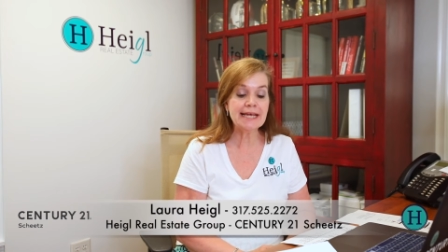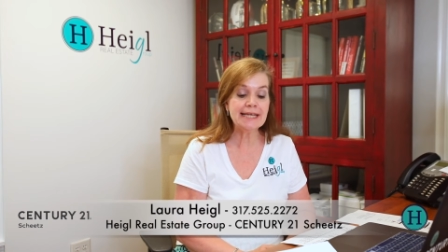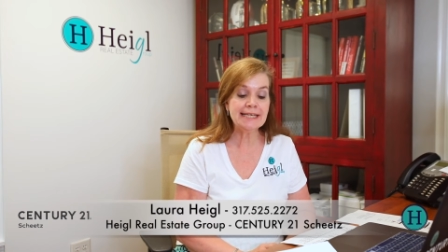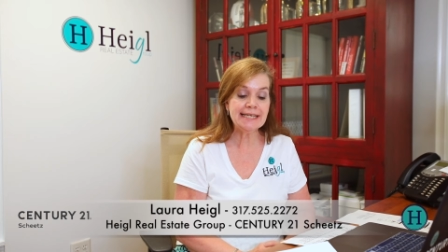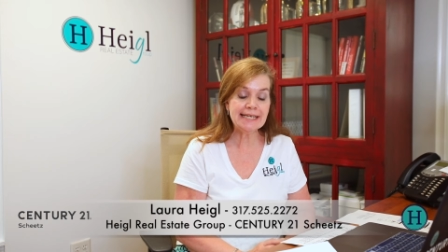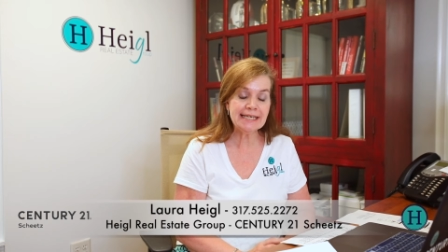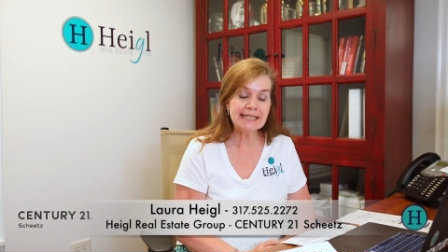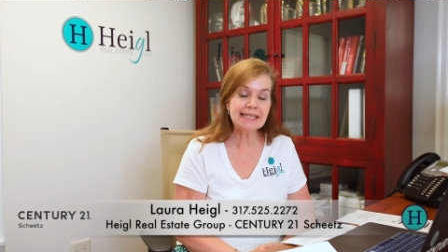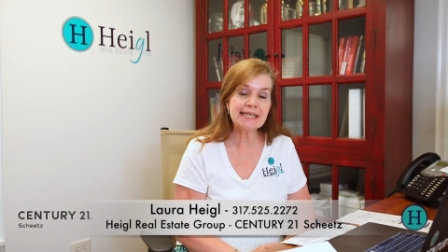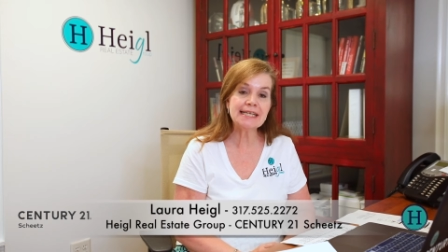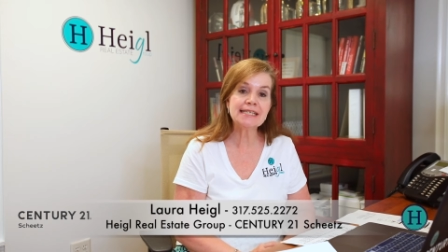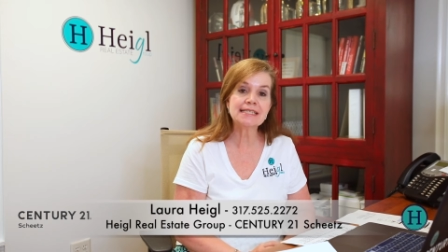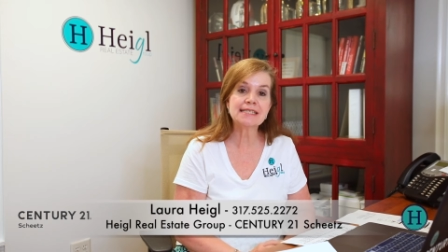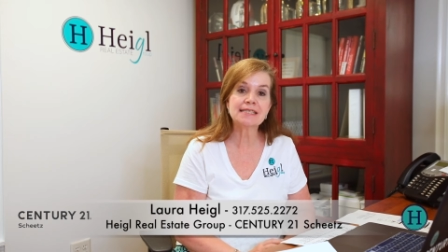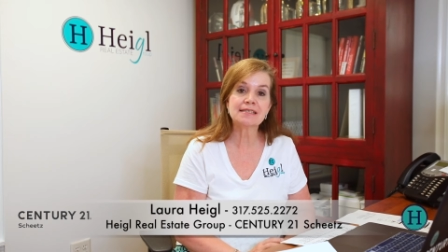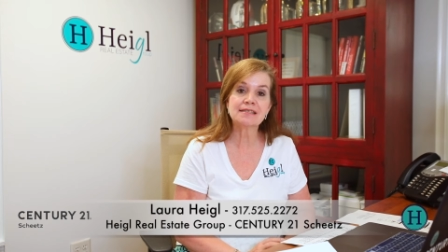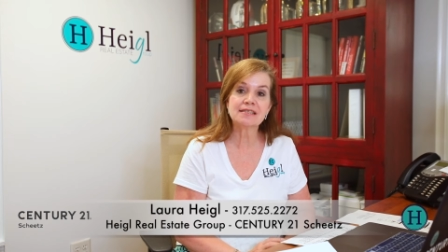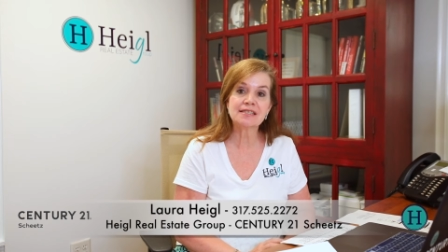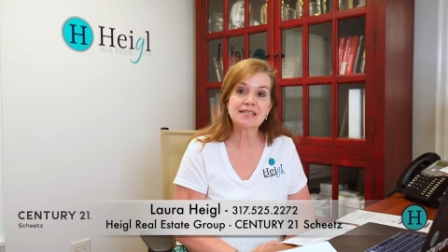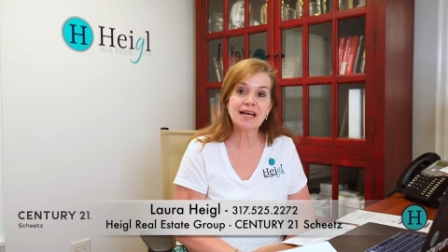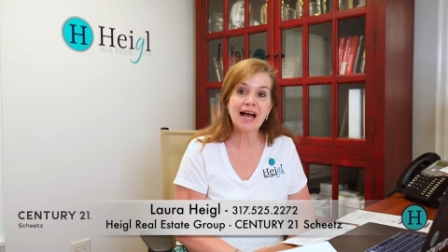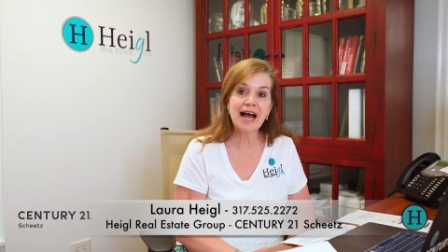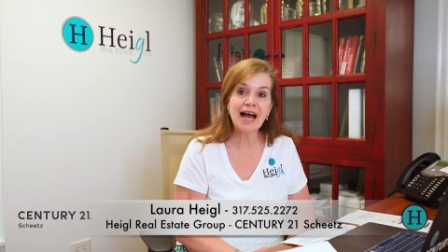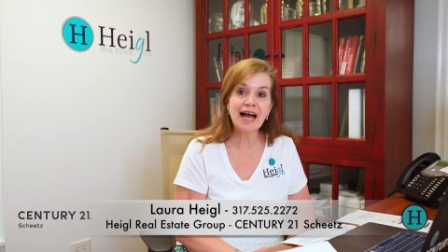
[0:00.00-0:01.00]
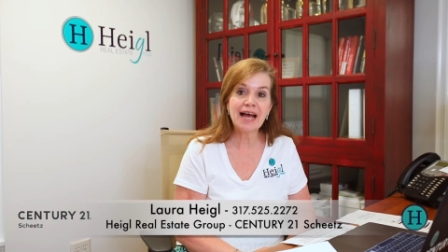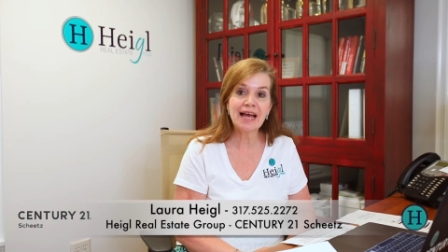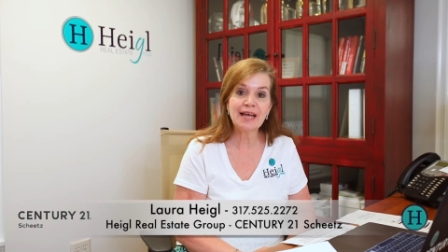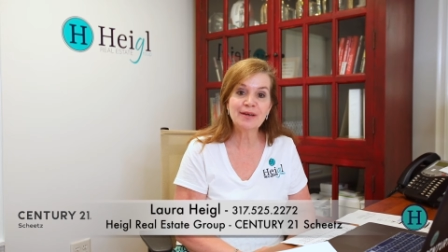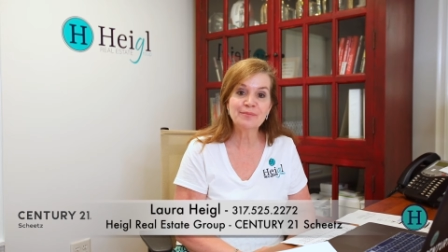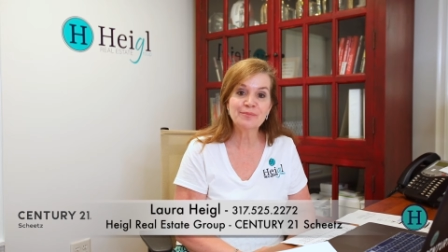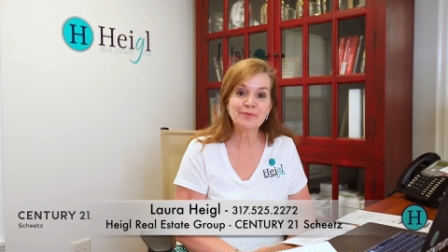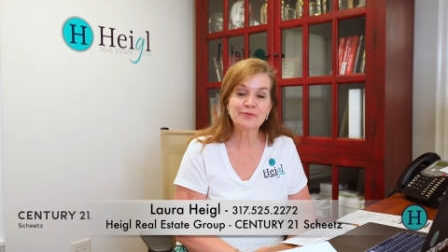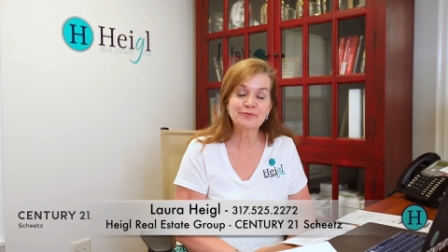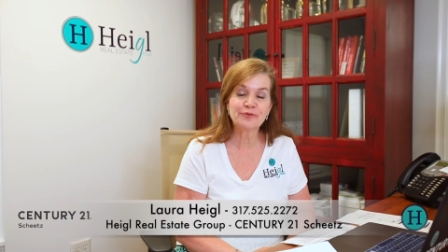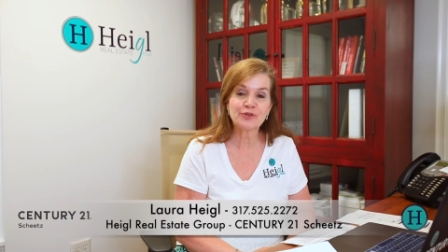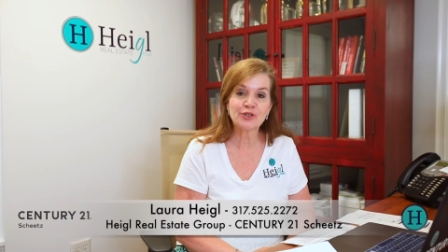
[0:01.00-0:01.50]
and it is
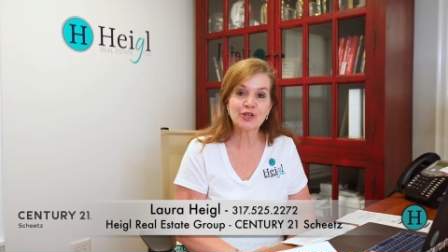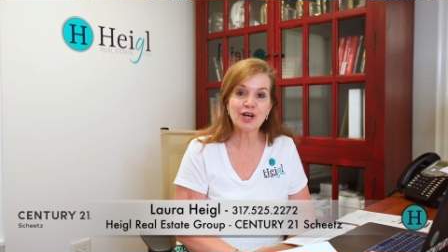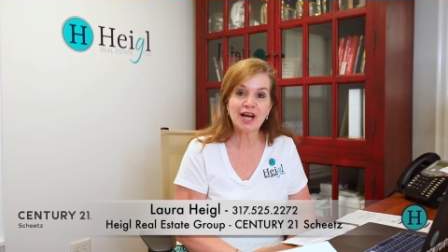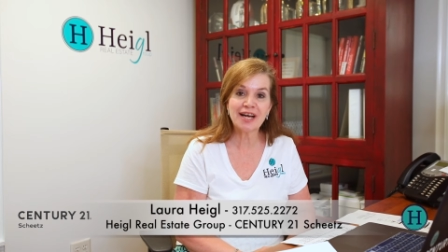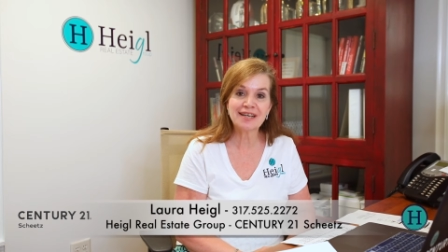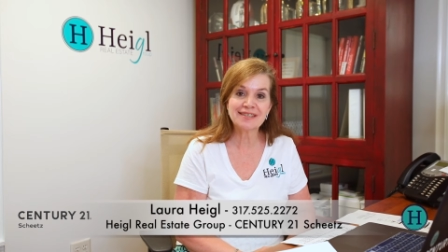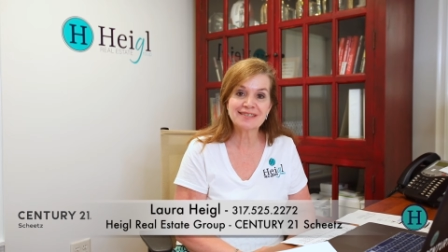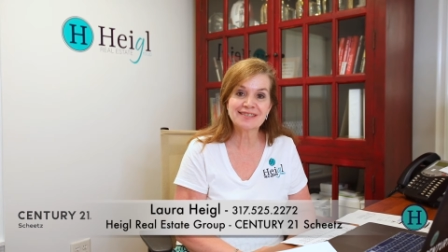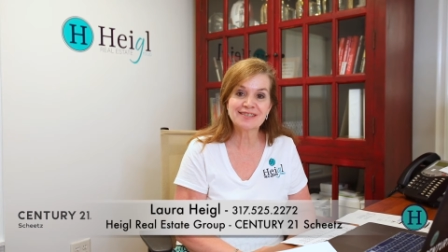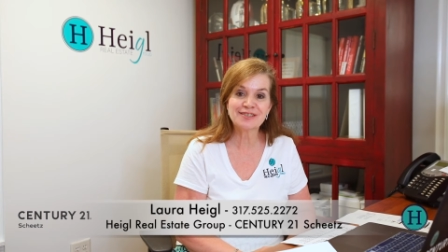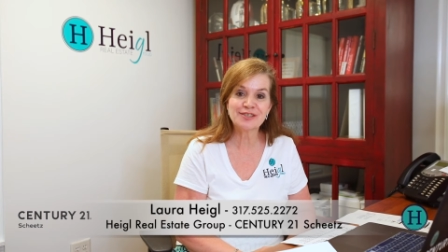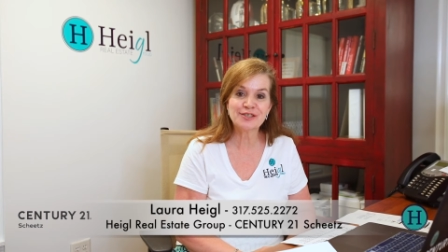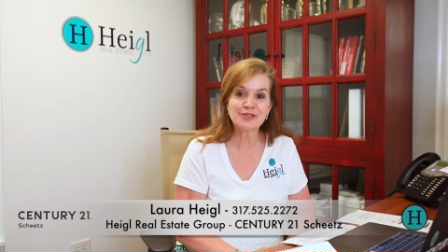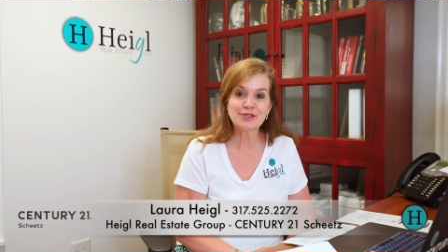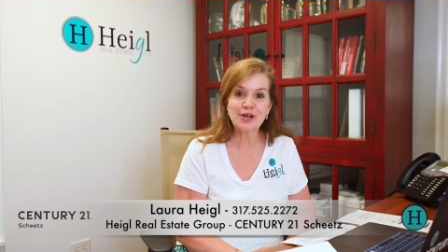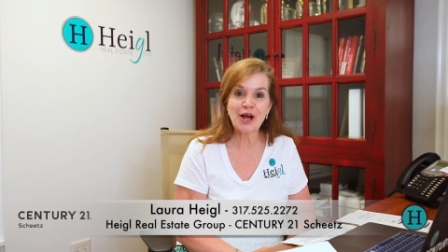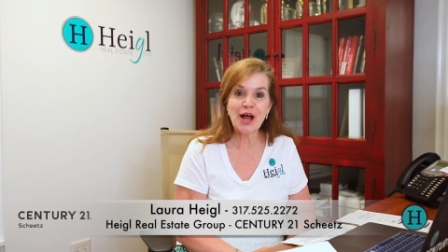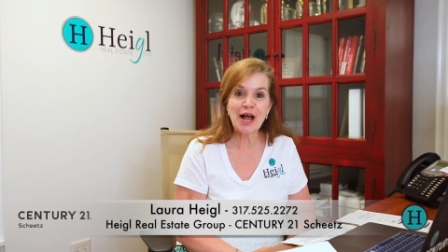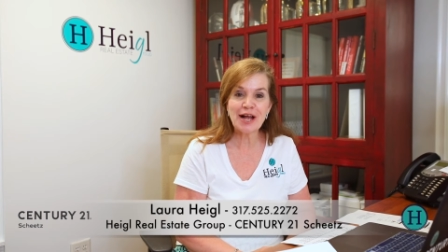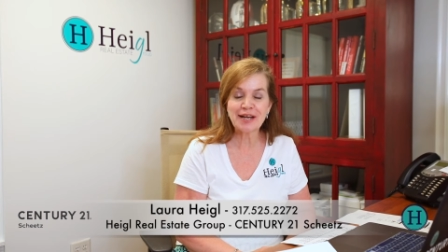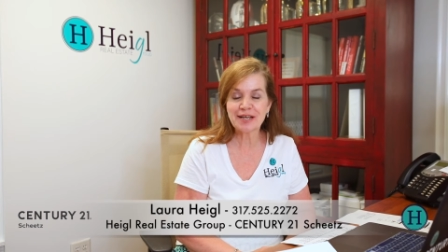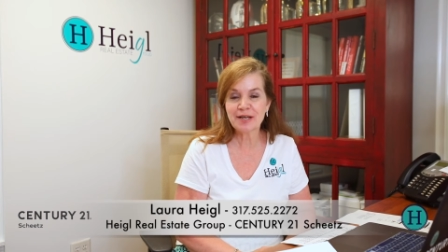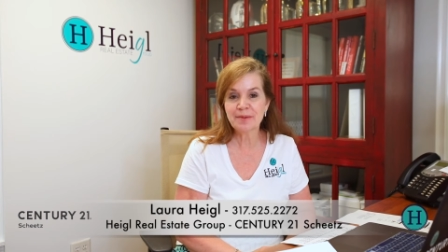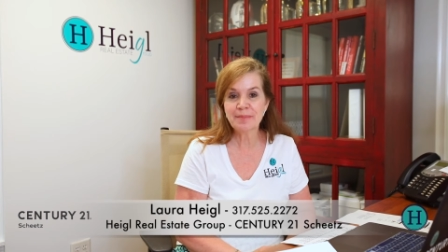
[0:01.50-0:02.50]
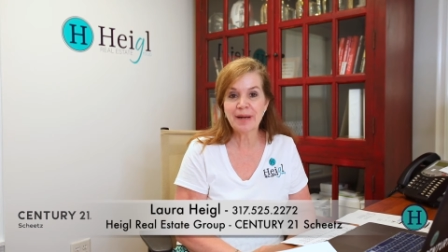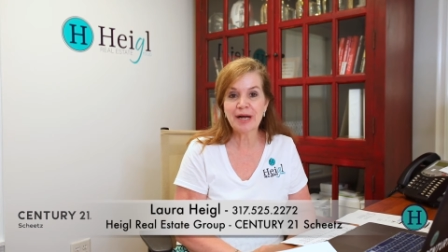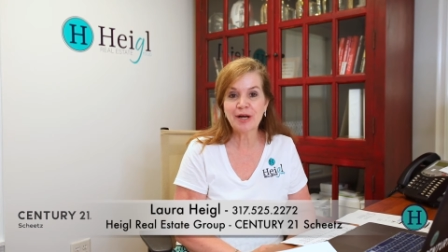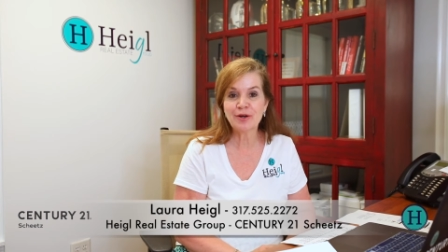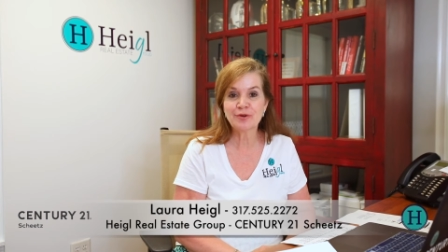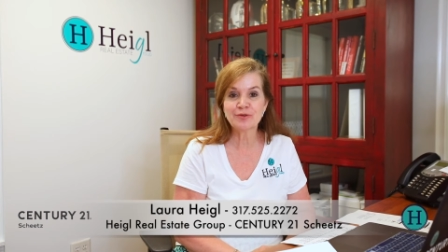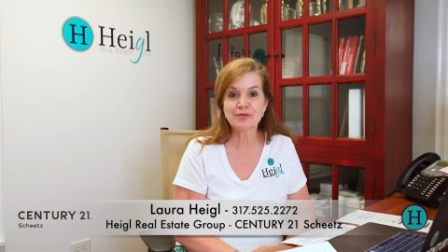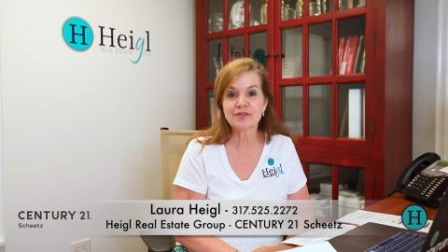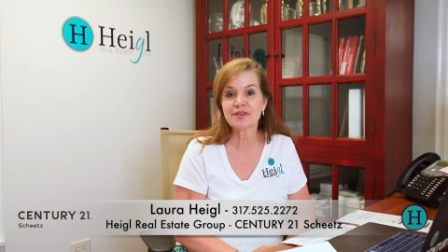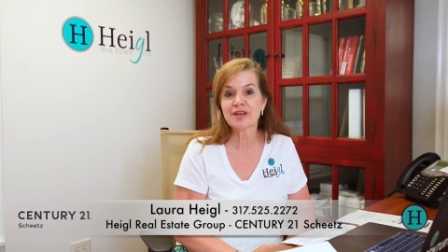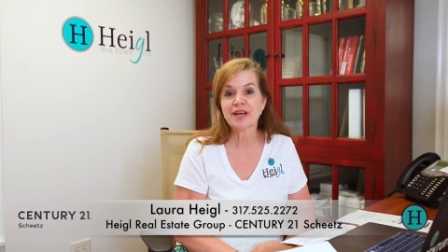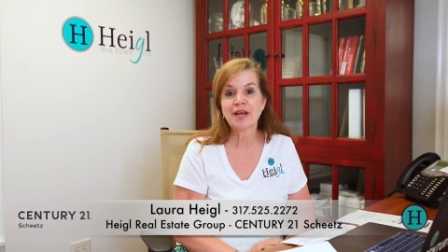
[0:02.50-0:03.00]
time for us to talk
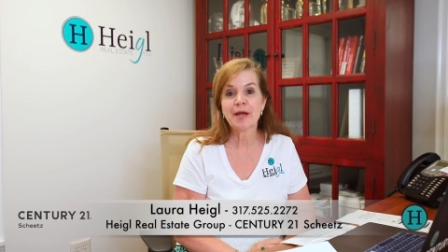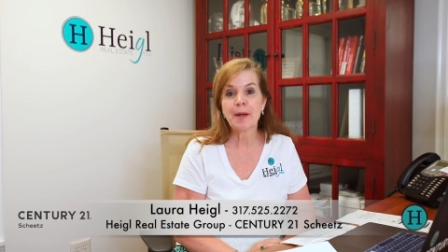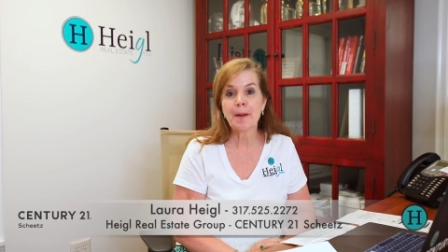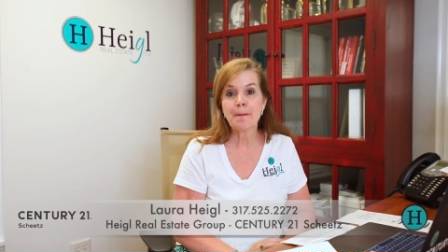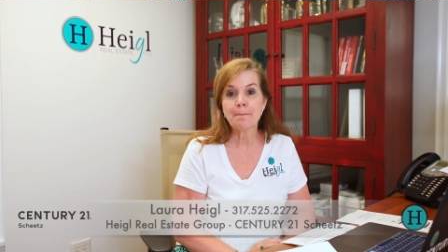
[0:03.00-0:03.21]
about